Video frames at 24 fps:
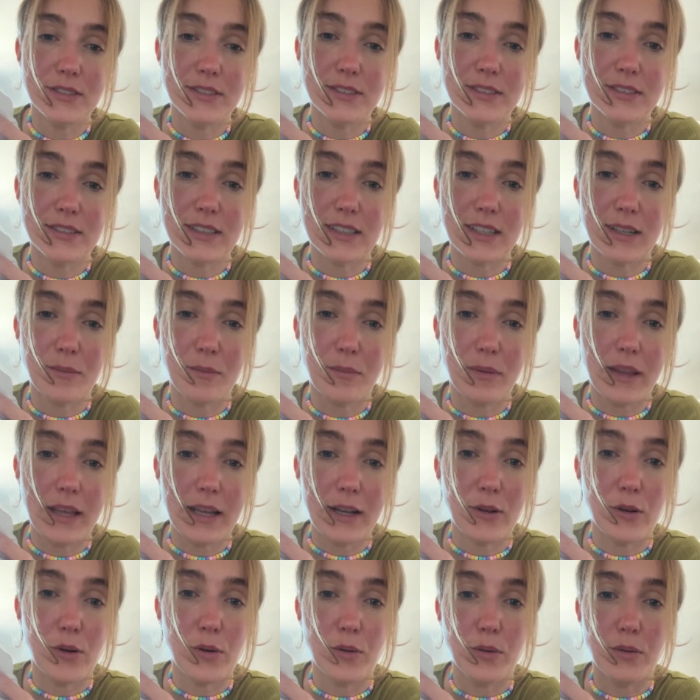It's like a black
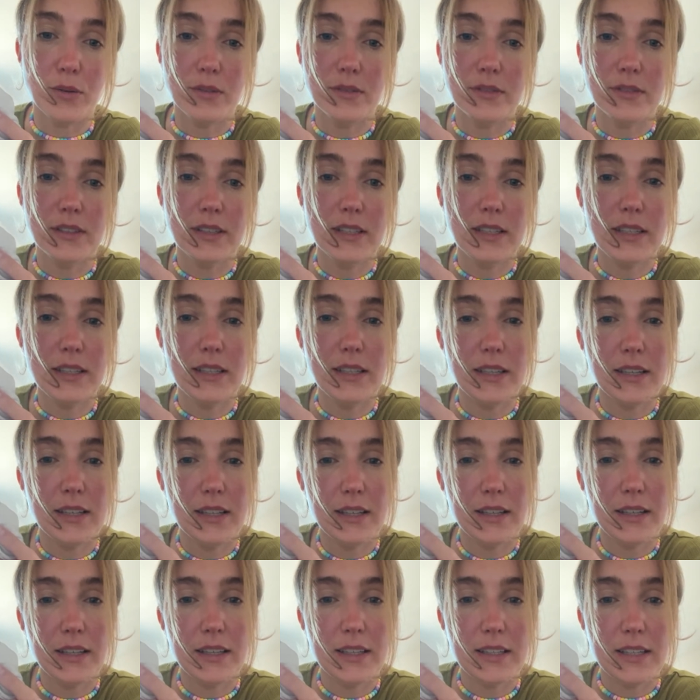hole.
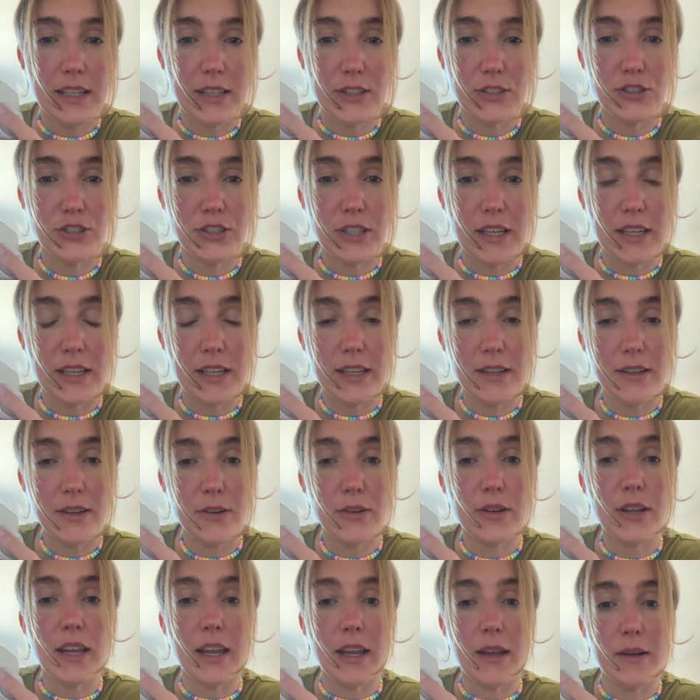Yes, shady.
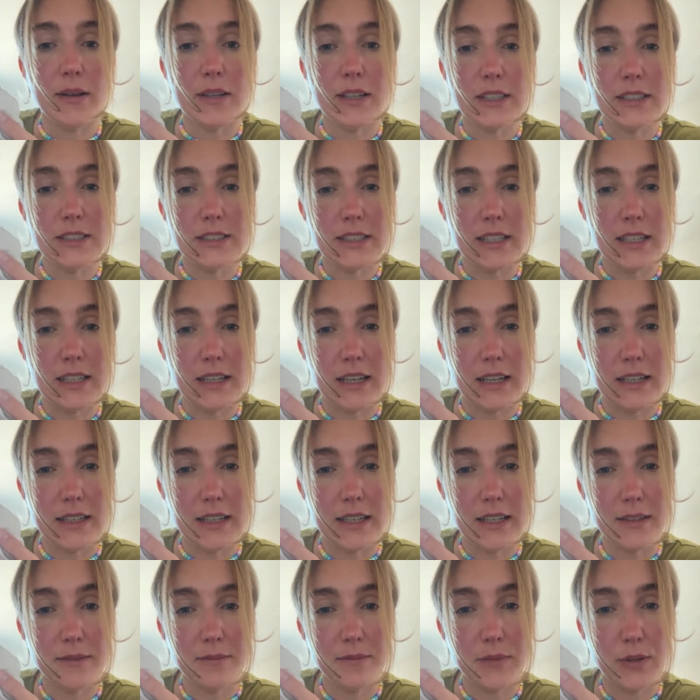Okay, I can say it like
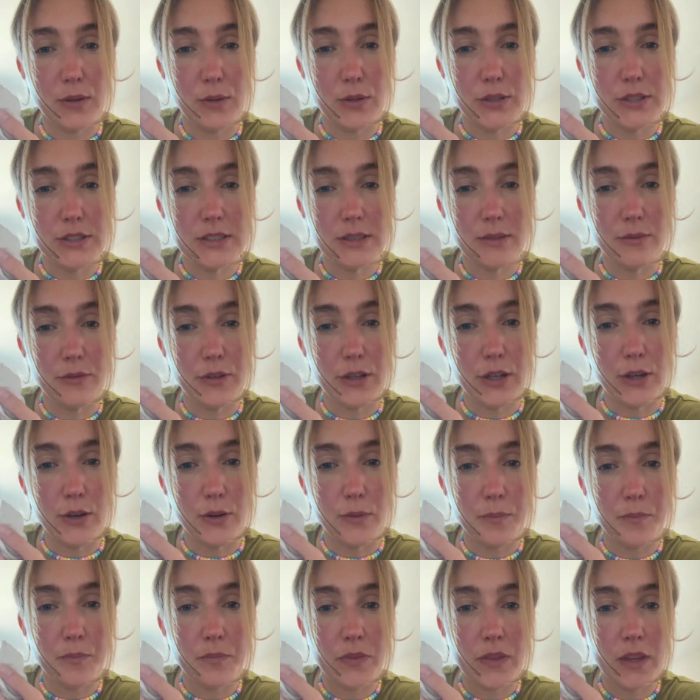that. Learn something new.
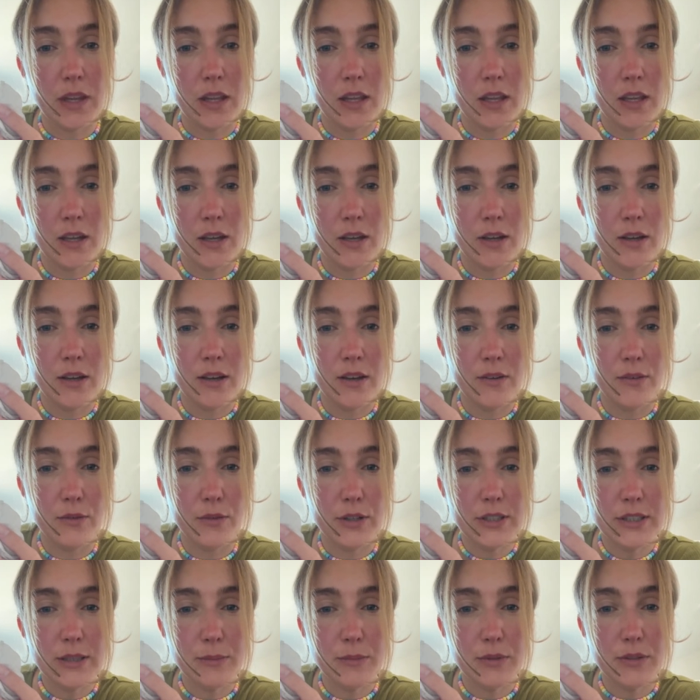
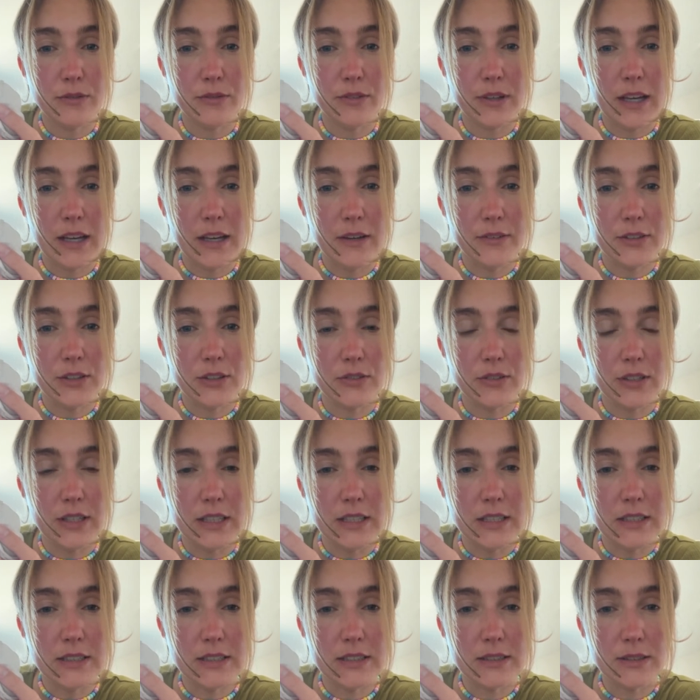14.5
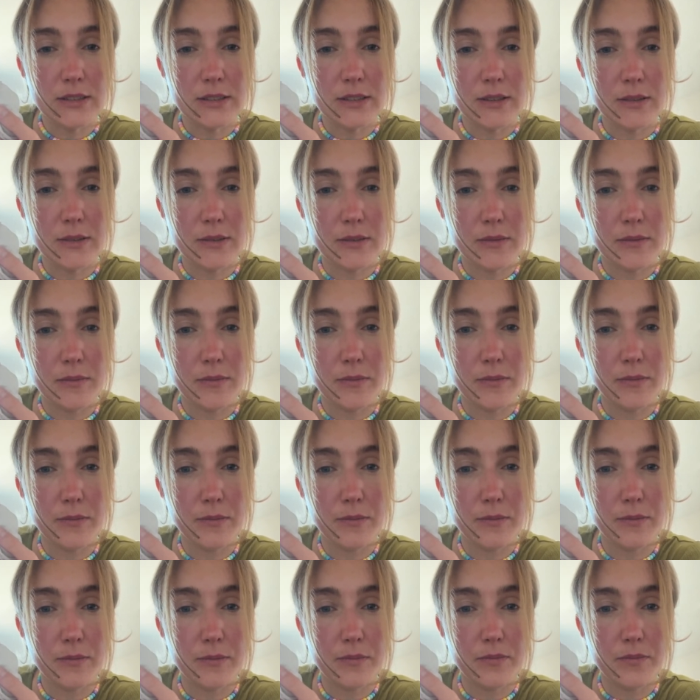degrees.
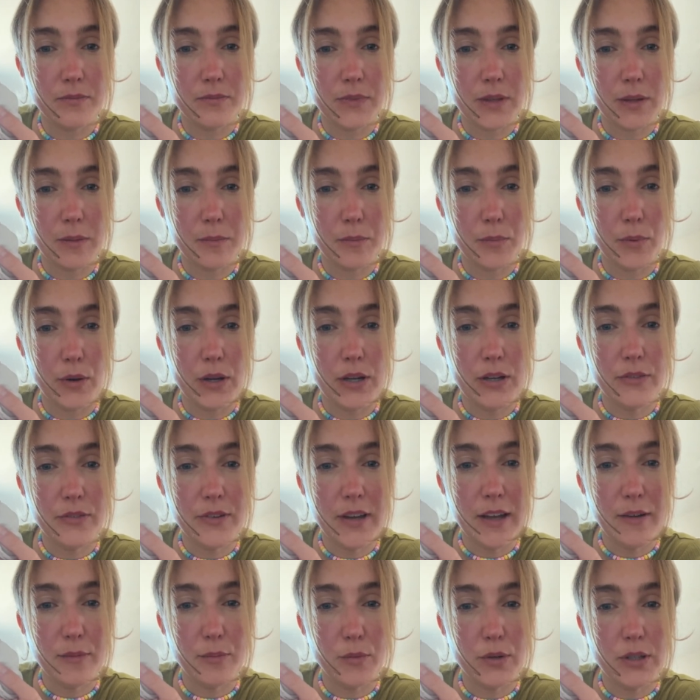
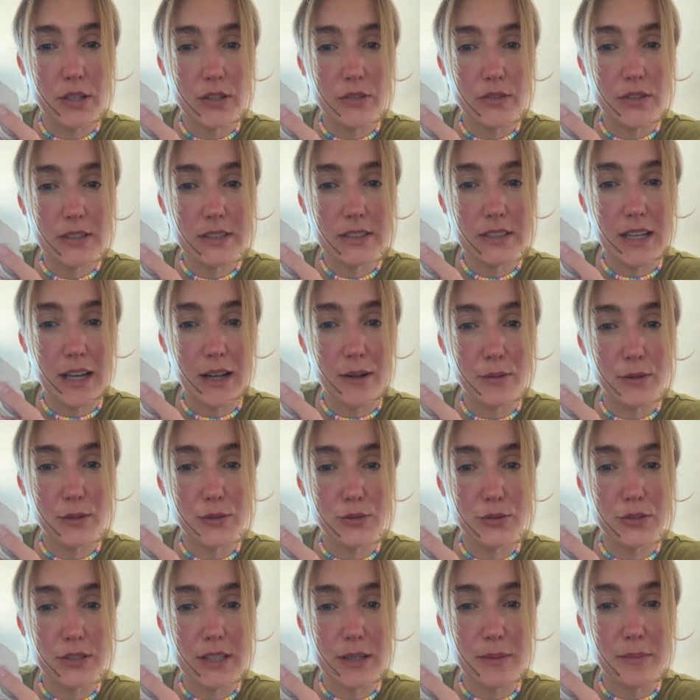0.5 more degrees and I will
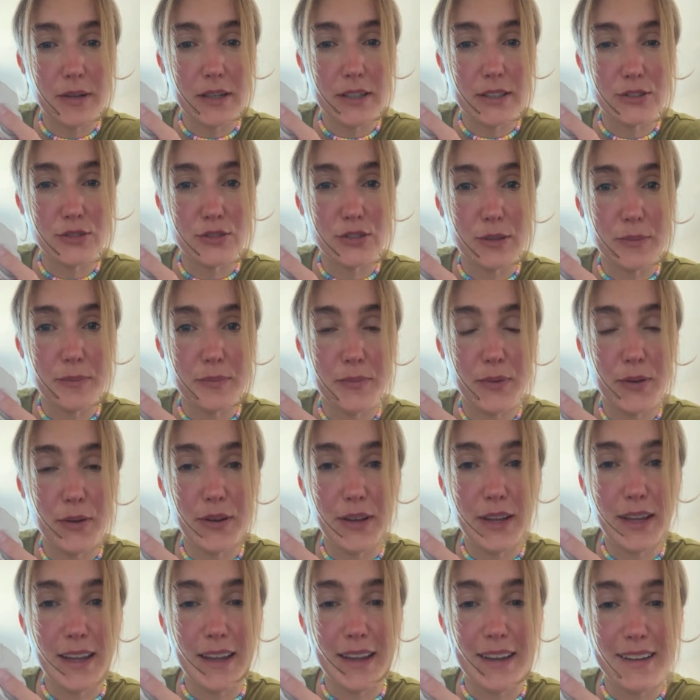do the e-bike stream.
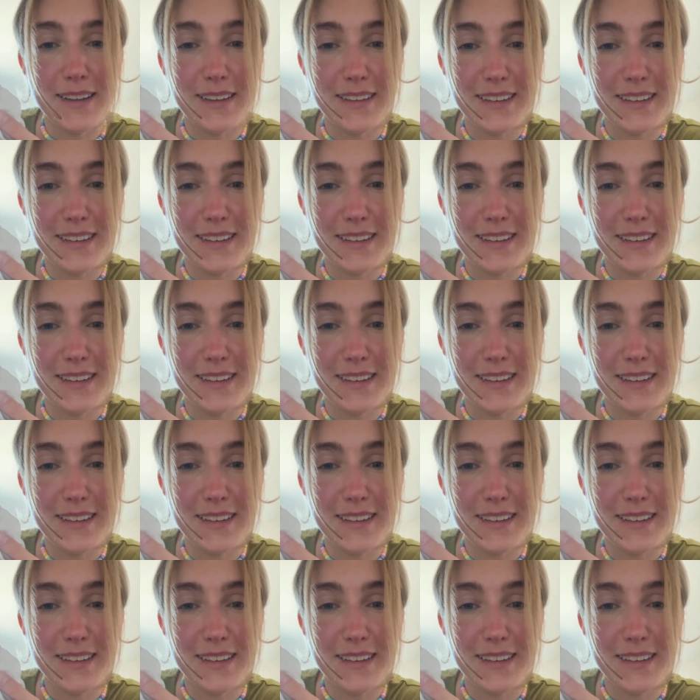Okay.